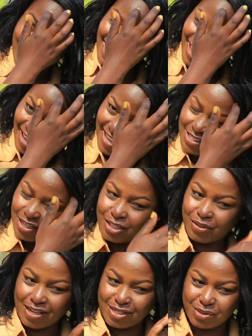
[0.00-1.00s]
Yeah, so
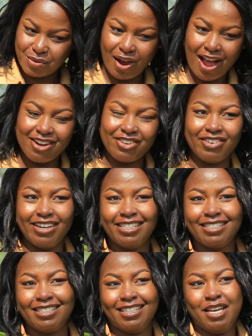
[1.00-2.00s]
it was
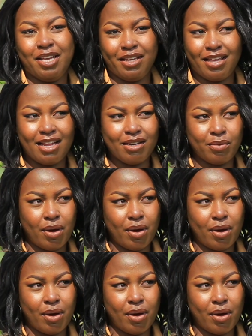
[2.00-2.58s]
200. Yeah, and